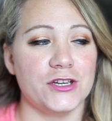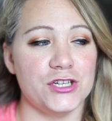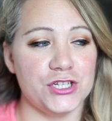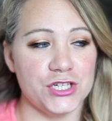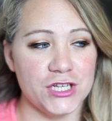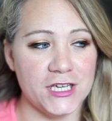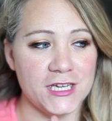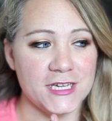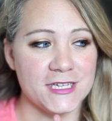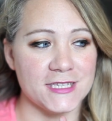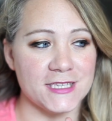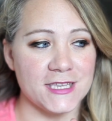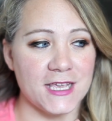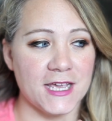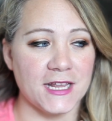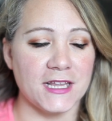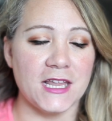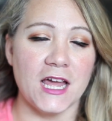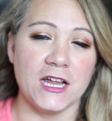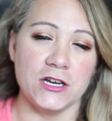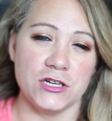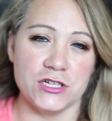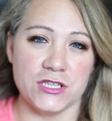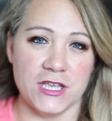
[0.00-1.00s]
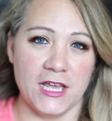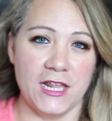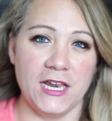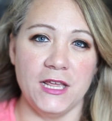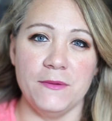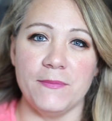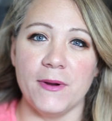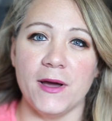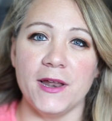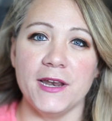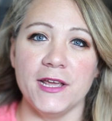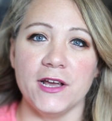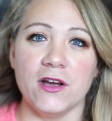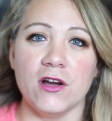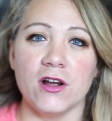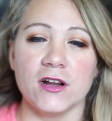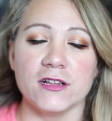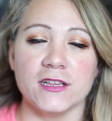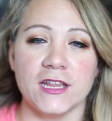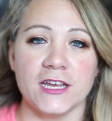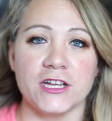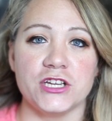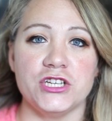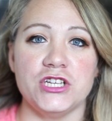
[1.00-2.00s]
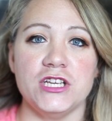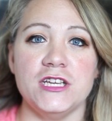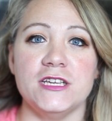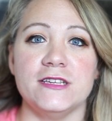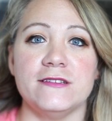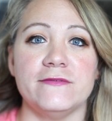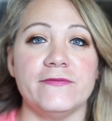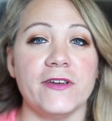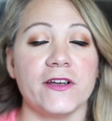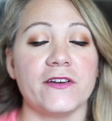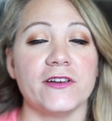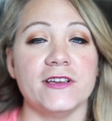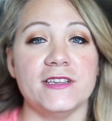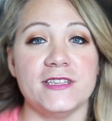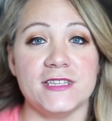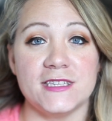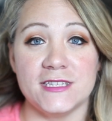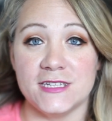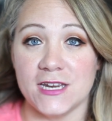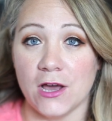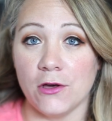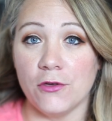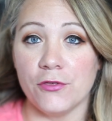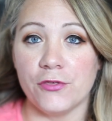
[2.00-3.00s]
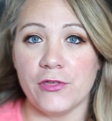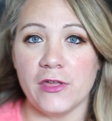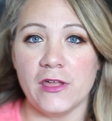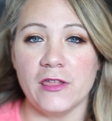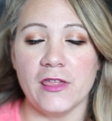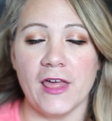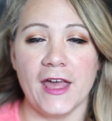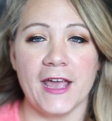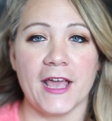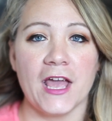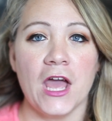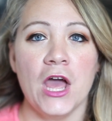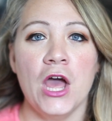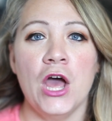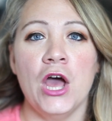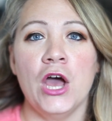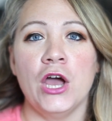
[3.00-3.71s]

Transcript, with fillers: She is like not just any bodyguard, like she is is very stealthy, like,